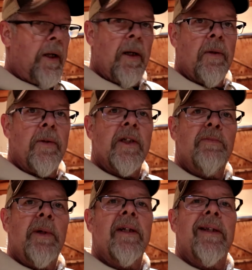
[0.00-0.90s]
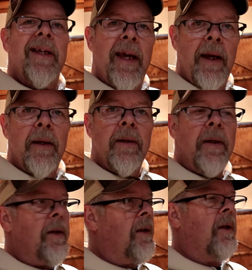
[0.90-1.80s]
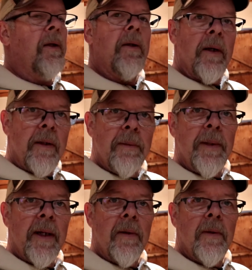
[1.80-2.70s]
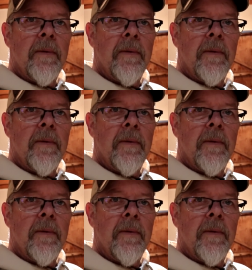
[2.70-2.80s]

I gotta learn to speak at the end, not in the middle.